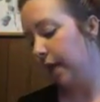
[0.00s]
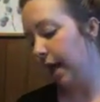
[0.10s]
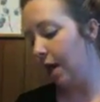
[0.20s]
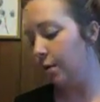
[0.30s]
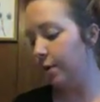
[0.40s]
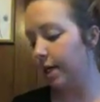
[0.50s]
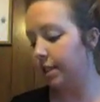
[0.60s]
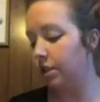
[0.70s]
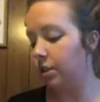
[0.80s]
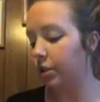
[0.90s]
Out
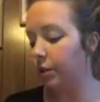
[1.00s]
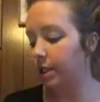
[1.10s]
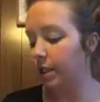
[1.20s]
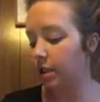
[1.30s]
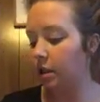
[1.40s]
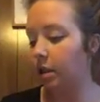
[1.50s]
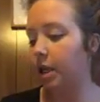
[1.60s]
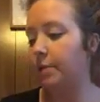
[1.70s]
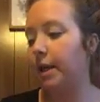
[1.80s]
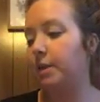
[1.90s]
west, Lewis and
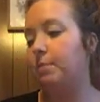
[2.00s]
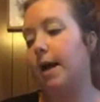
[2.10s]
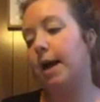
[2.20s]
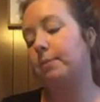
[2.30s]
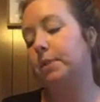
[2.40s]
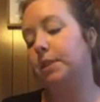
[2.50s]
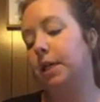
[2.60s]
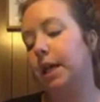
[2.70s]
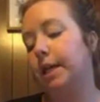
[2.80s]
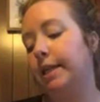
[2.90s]
Clark made maps.
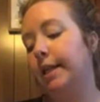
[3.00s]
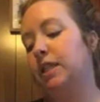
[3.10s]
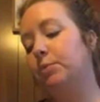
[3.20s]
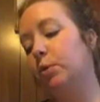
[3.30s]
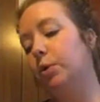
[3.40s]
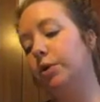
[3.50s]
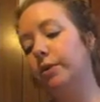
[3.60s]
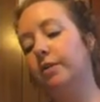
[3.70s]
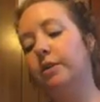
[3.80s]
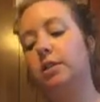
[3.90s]
They explored
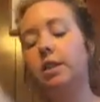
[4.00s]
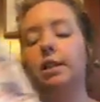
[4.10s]
rivers.